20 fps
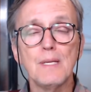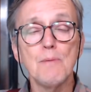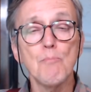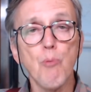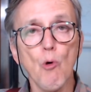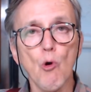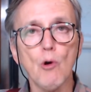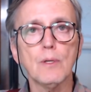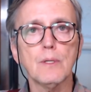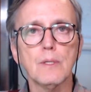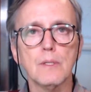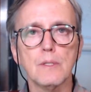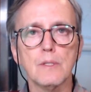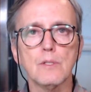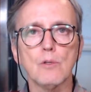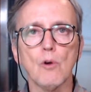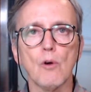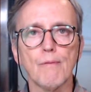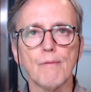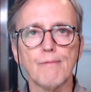the
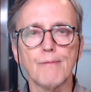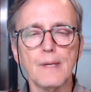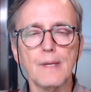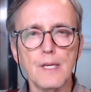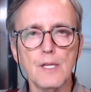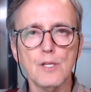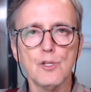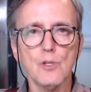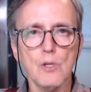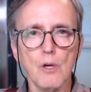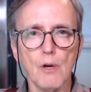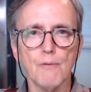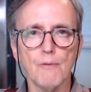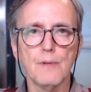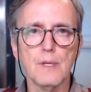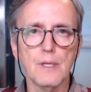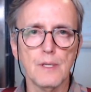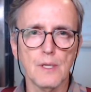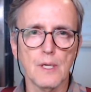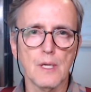importance of each
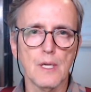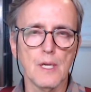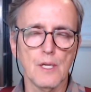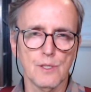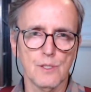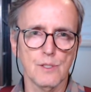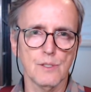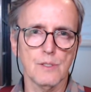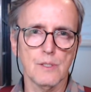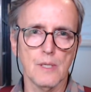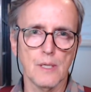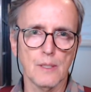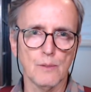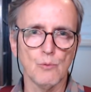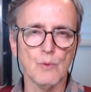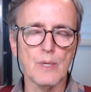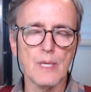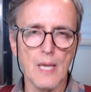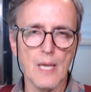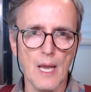of the indications
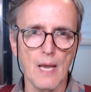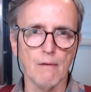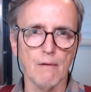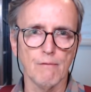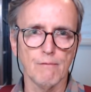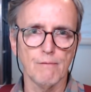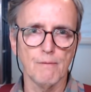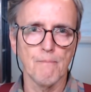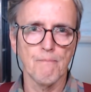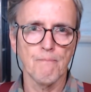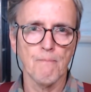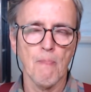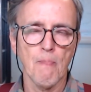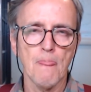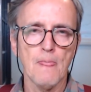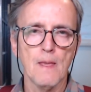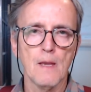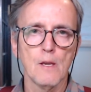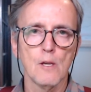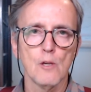that we have.
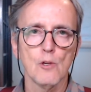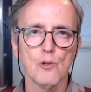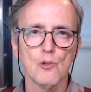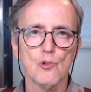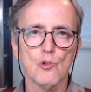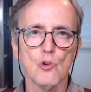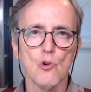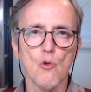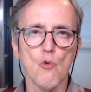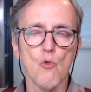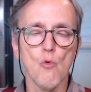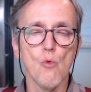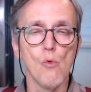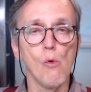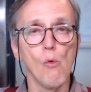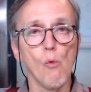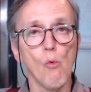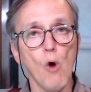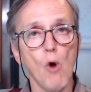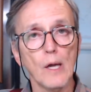
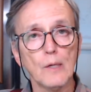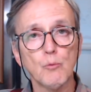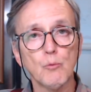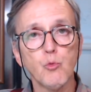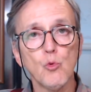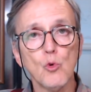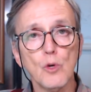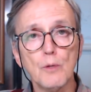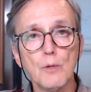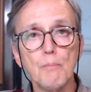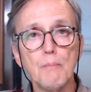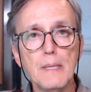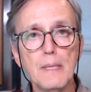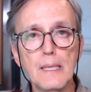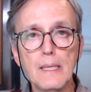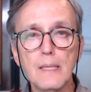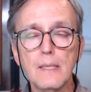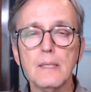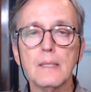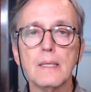So what would
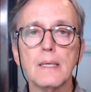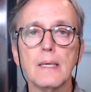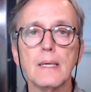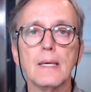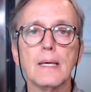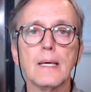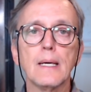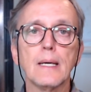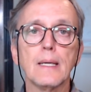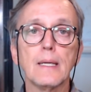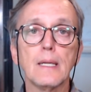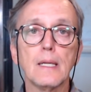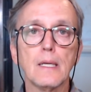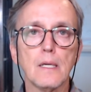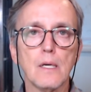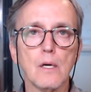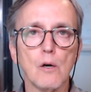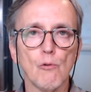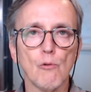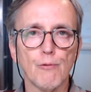mean an
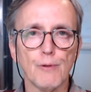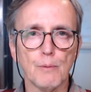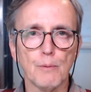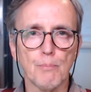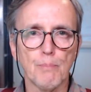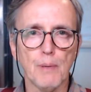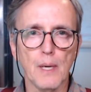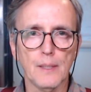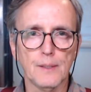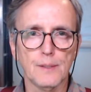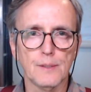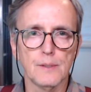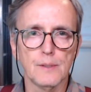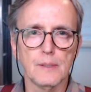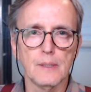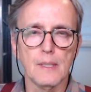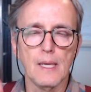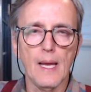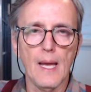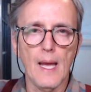engulfing
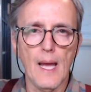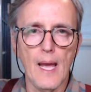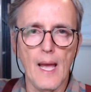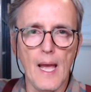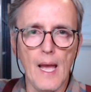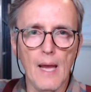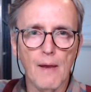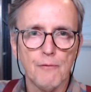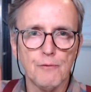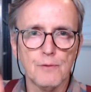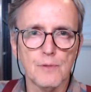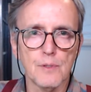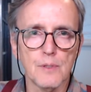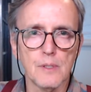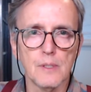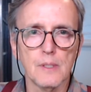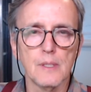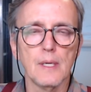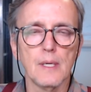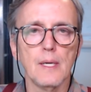pattern
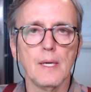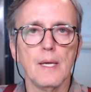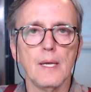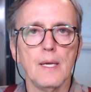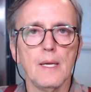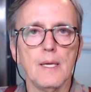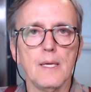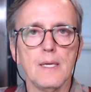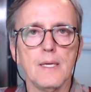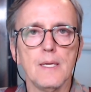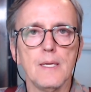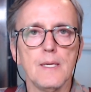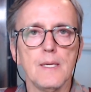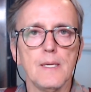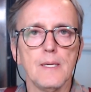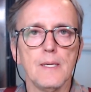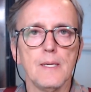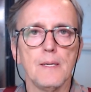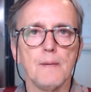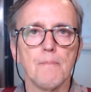after
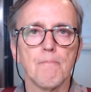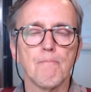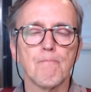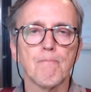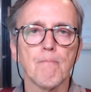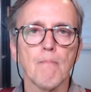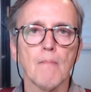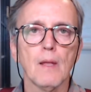a